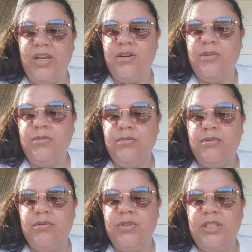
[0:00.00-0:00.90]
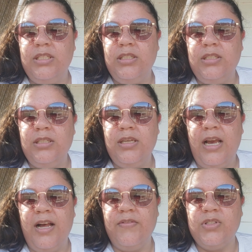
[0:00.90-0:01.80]
I don't really
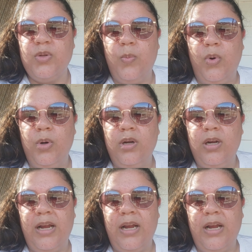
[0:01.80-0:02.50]
have a support.